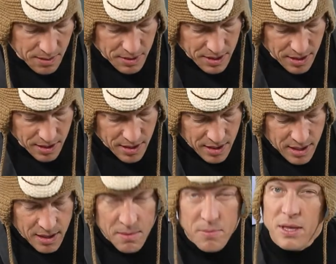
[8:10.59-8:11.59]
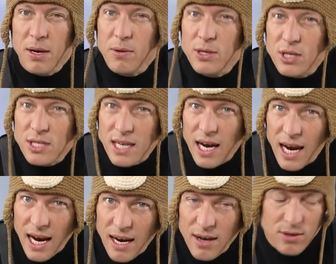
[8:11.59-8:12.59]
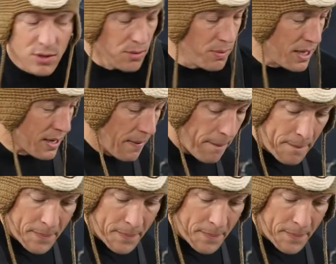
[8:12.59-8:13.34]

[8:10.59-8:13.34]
them in there. But they were just a hair too big.